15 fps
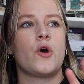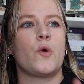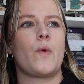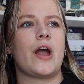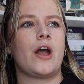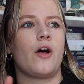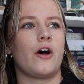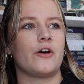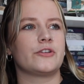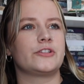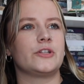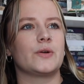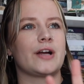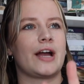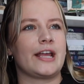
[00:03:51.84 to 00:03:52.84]
while
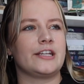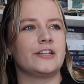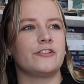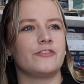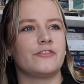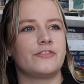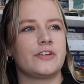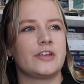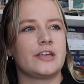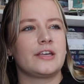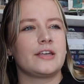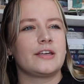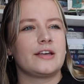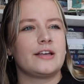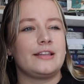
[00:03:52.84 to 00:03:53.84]
also kind of
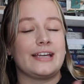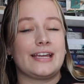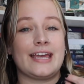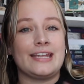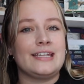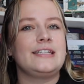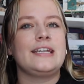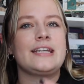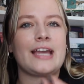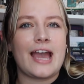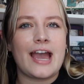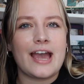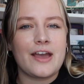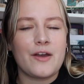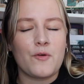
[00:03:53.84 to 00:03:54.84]
like hinting
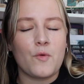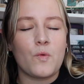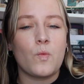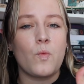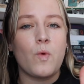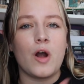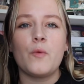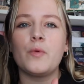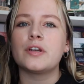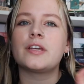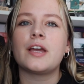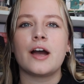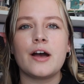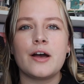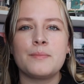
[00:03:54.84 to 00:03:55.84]
at what would
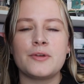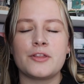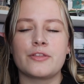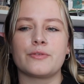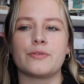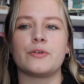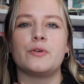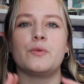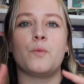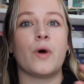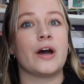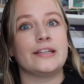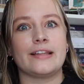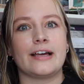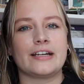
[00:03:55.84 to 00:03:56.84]
come through
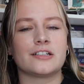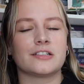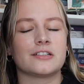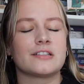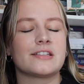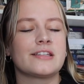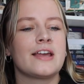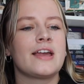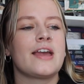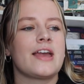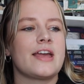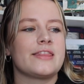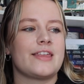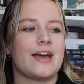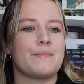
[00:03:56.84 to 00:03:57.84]
one-liners
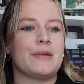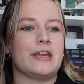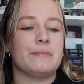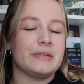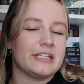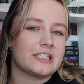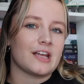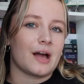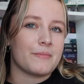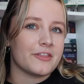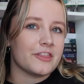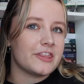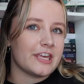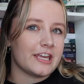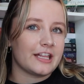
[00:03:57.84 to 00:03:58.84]
that made me stop
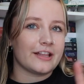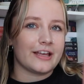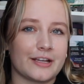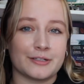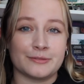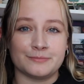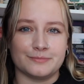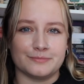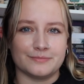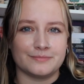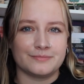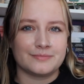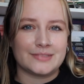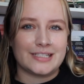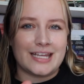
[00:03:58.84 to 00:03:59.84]
and think like,
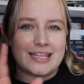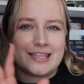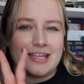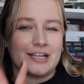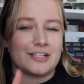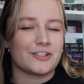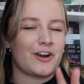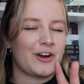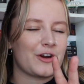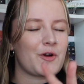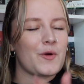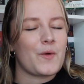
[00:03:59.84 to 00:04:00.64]
things aren't